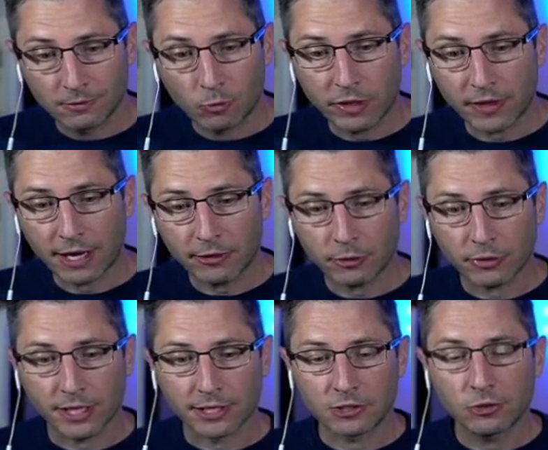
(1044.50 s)
with other
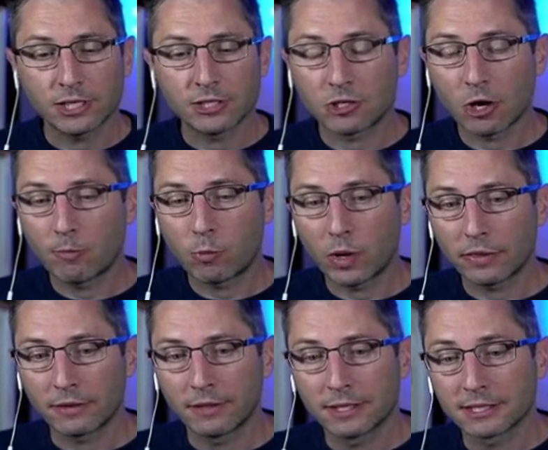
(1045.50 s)
things. You can dope
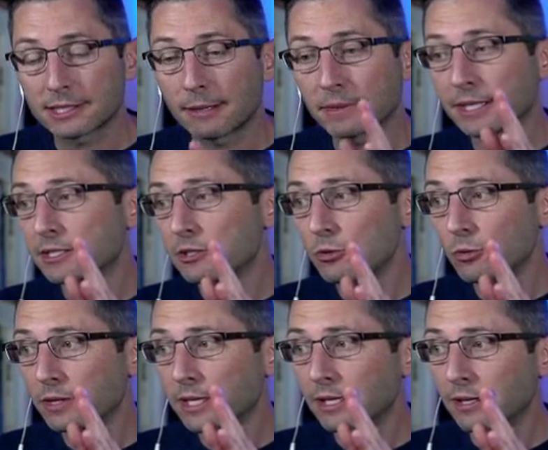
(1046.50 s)
with something to
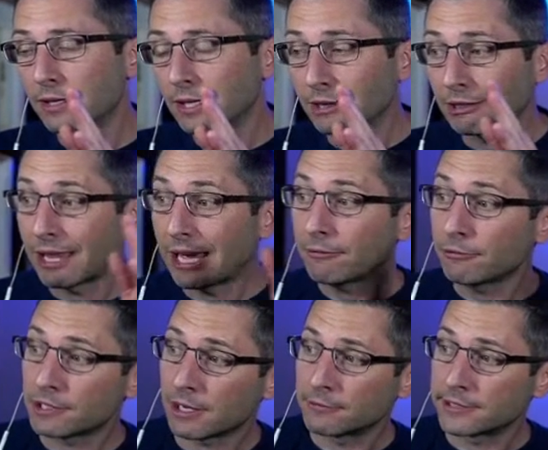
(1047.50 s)
the
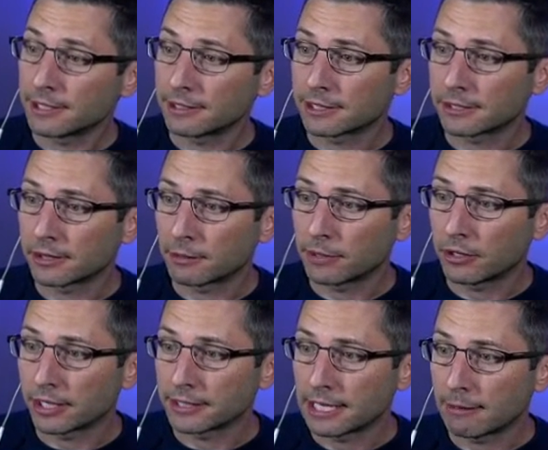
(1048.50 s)
left of silicon on the
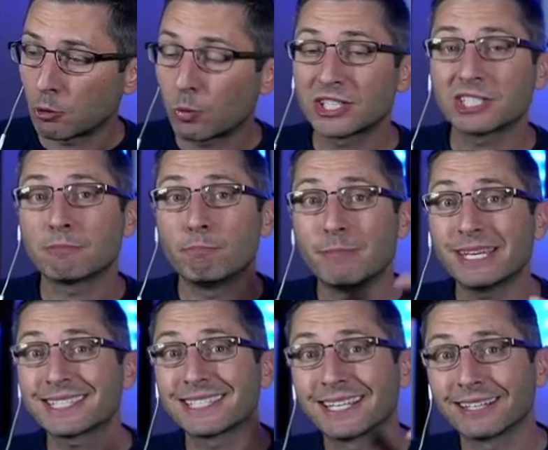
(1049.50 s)
periodic table, which is
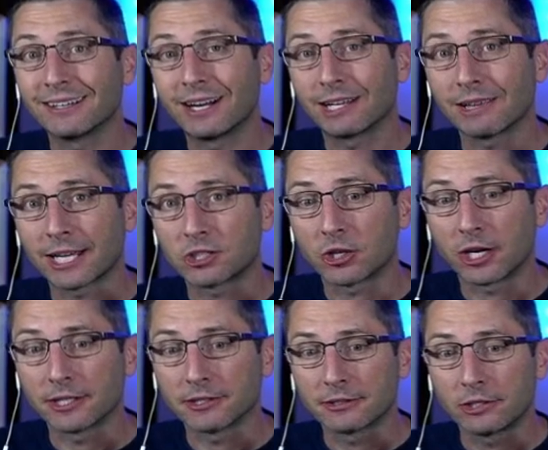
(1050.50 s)
missing
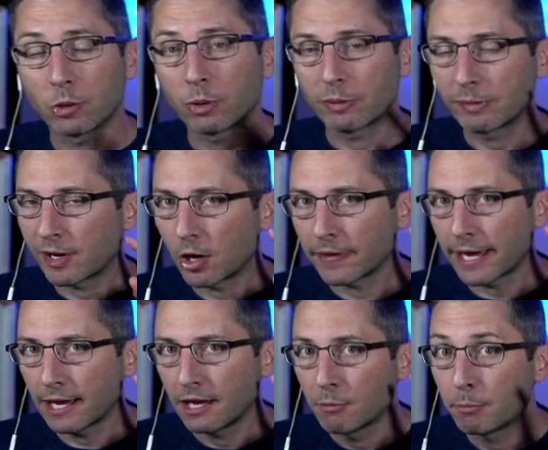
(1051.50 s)
electrons. You know what we would call
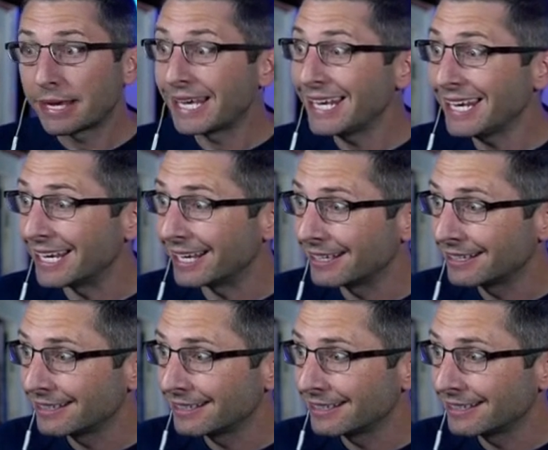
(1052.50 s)
that? P-type